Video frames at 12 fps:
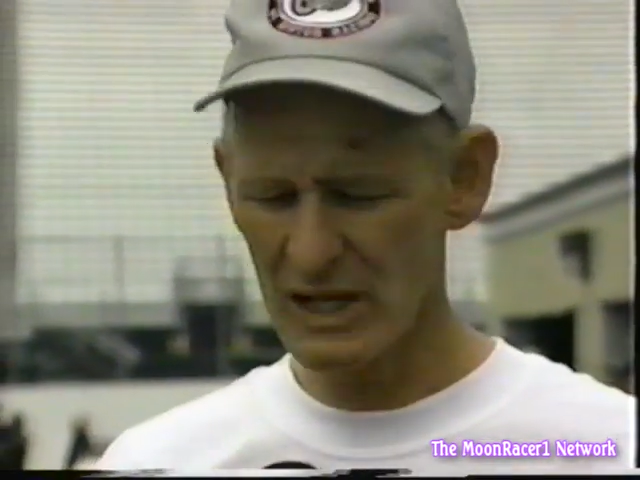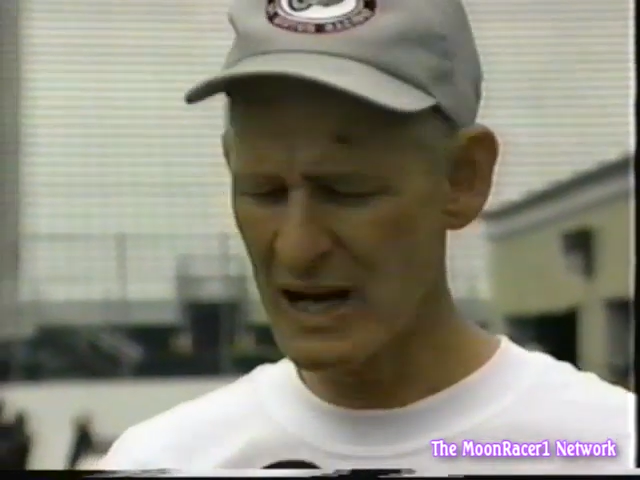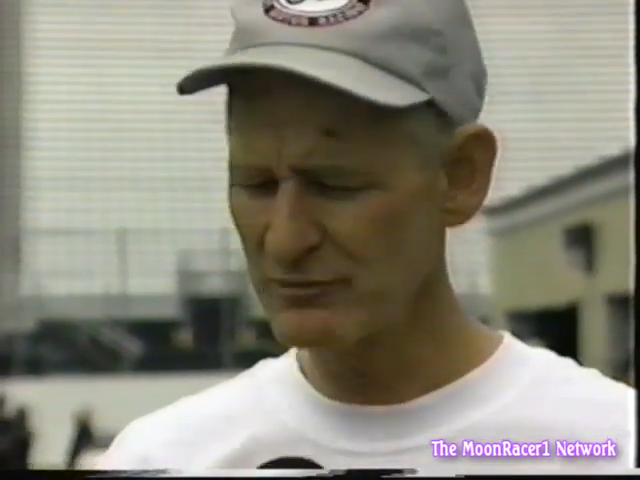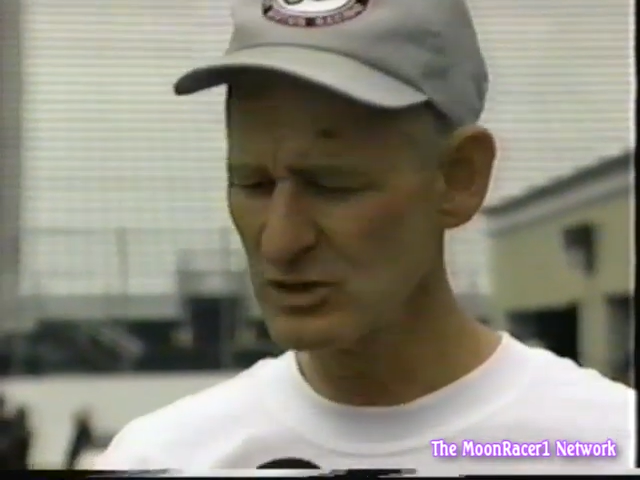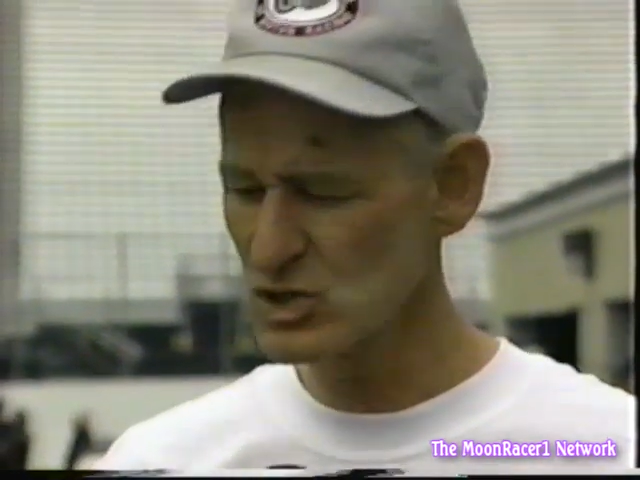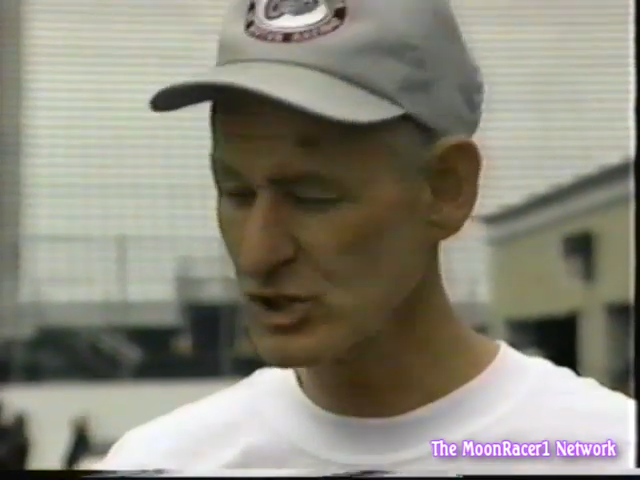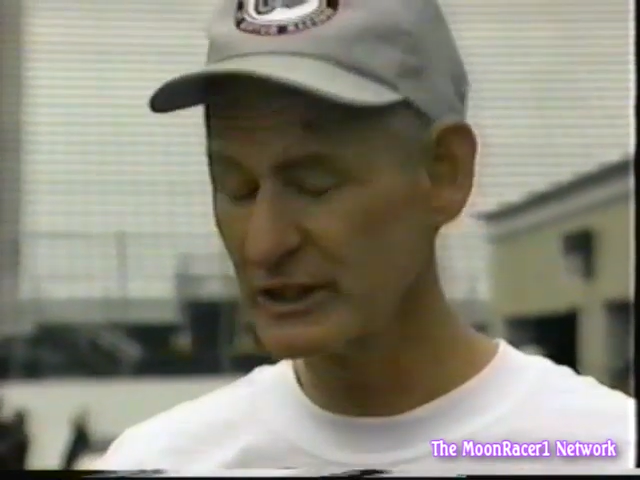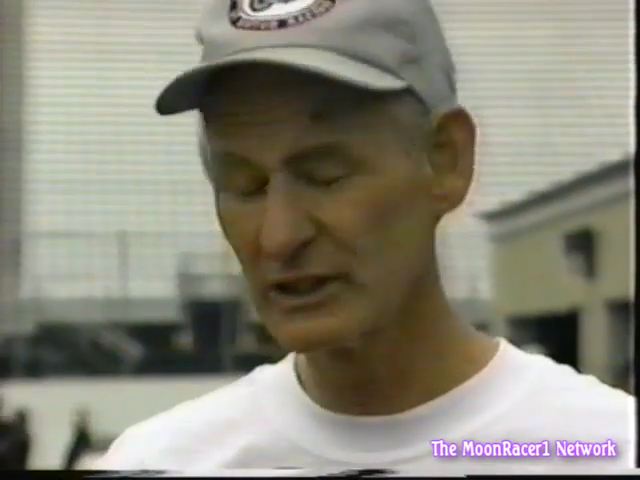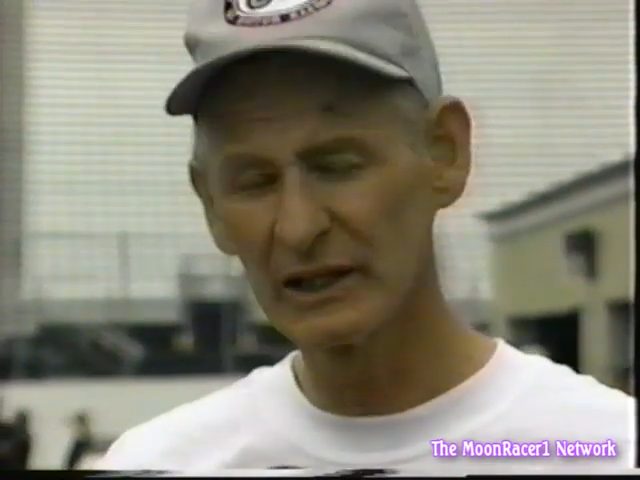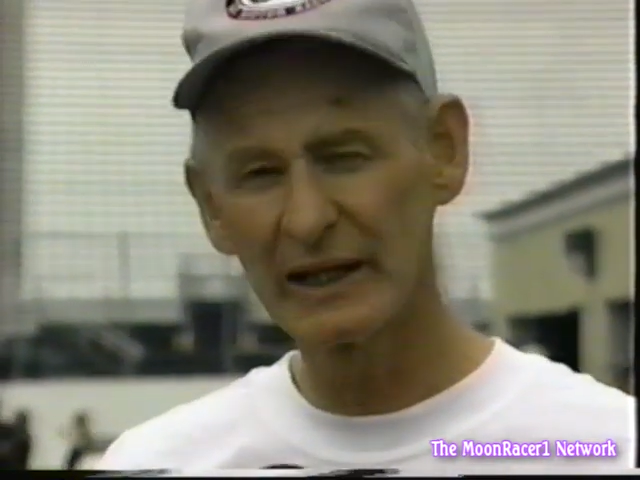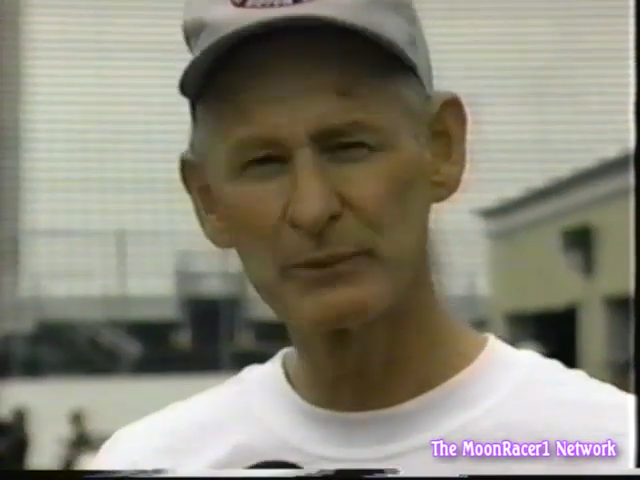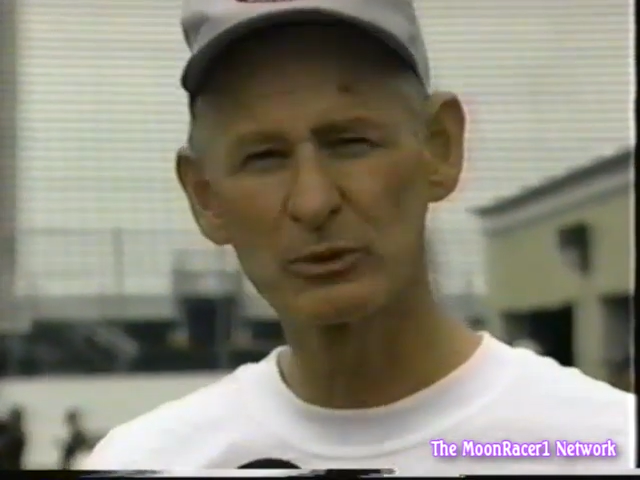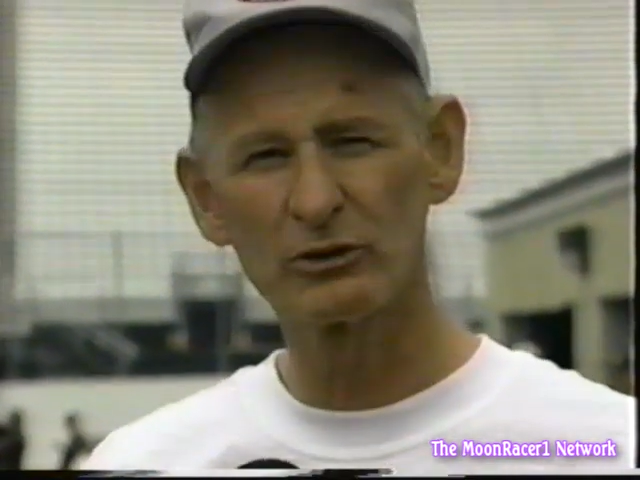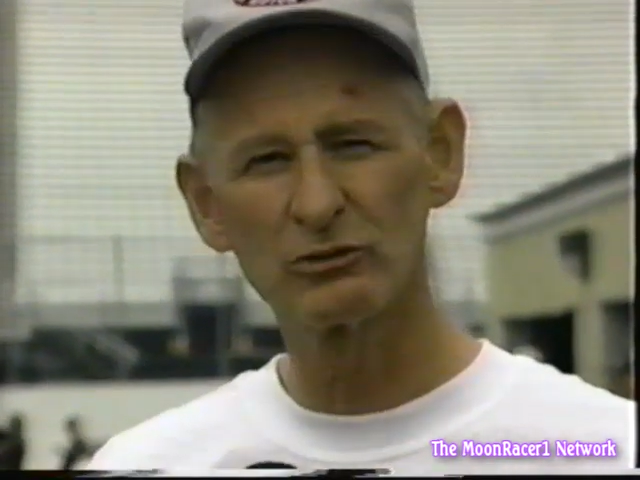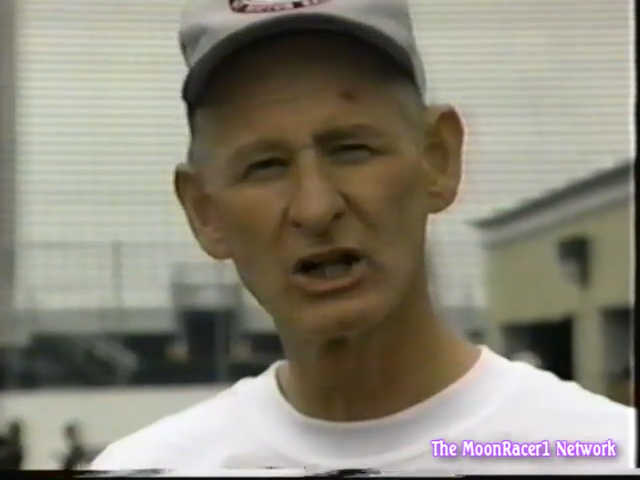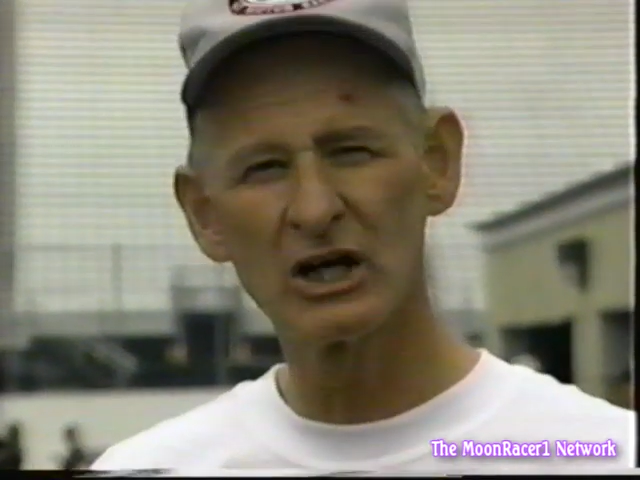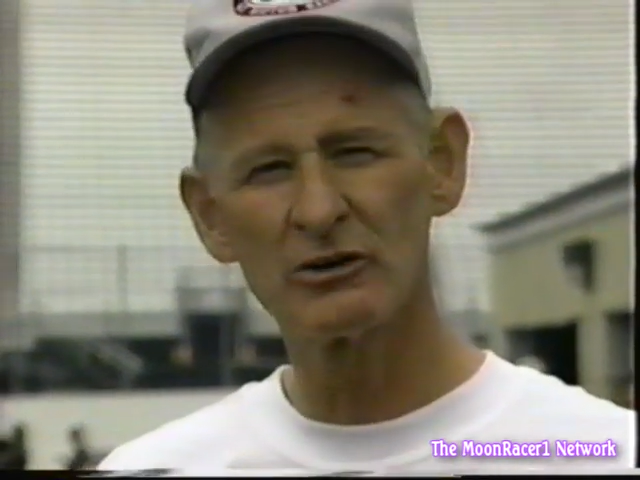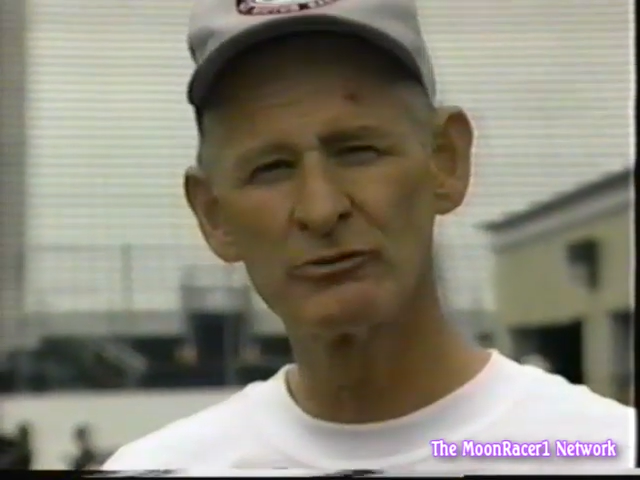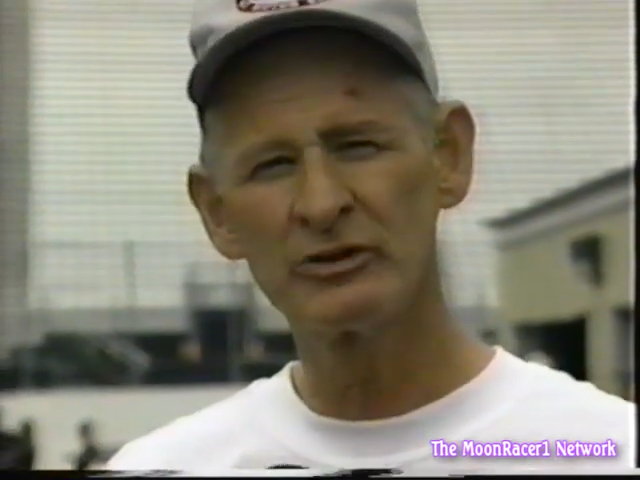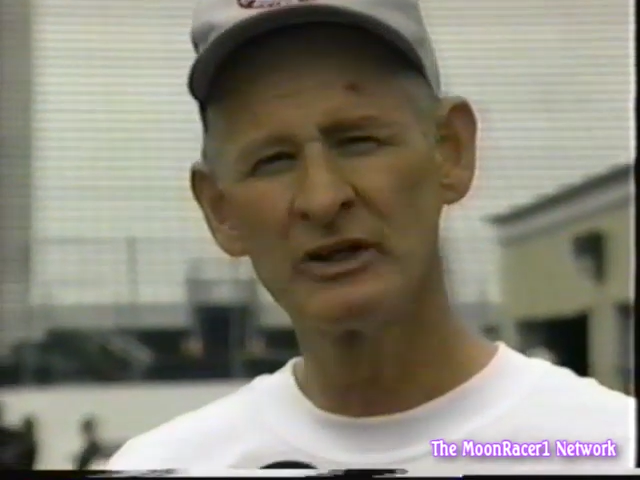obviously a labor of love.